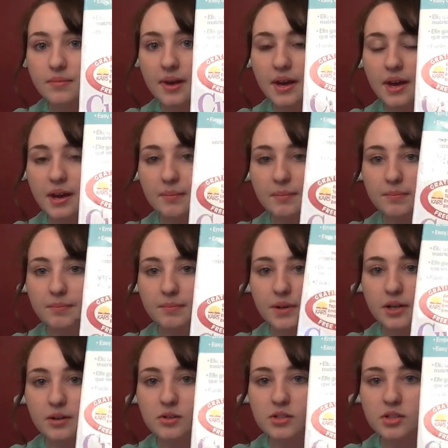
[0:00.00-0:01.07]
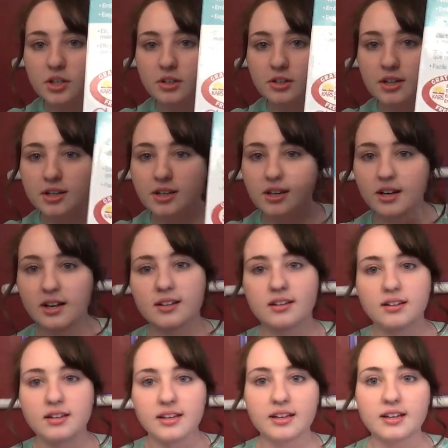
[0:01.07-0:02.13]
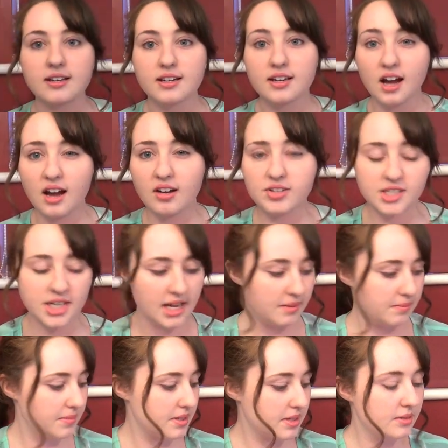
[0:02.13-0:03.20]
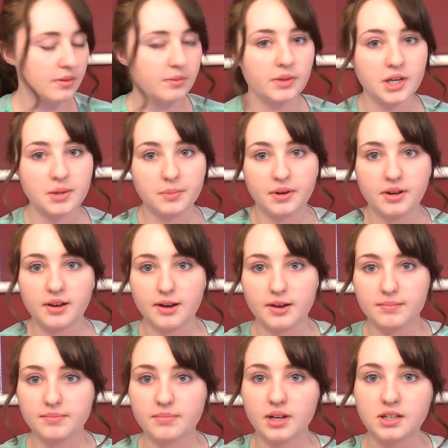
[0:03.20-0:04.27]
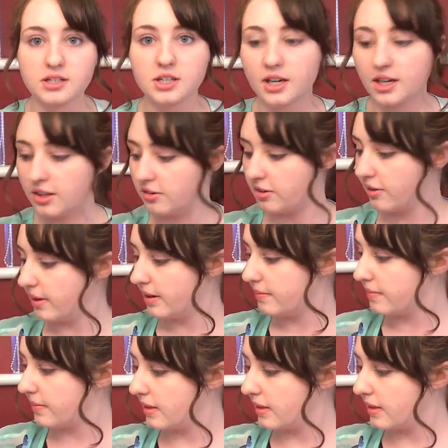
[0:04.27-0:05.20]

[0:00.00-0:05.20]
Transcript: But it also can cut out shapes when you put a die through it.